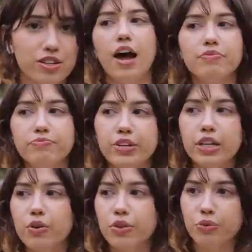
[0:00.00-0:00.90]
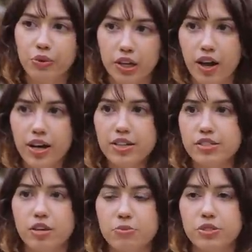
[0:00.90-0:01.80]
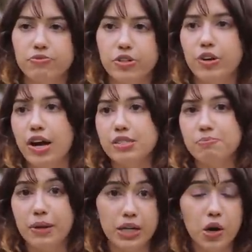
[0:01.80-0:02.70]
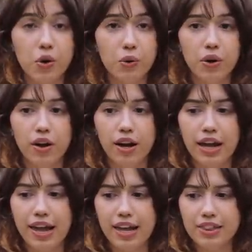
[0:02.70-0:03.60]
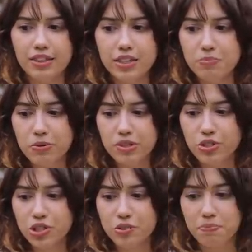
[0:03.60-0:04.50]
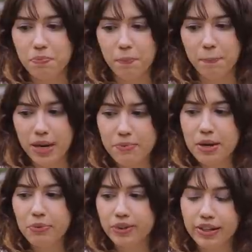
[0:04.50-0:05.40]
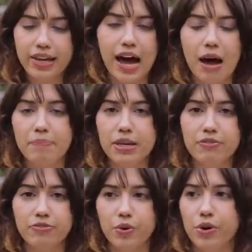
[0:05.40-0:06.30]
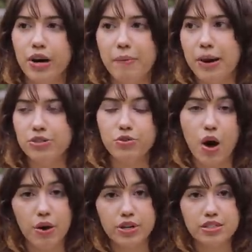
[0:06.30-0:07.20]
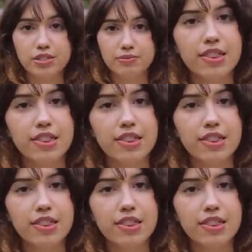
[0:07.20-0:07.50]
I've been going through a lot, as some of you guys may know, and this movie just made me really happy for about 2 hours.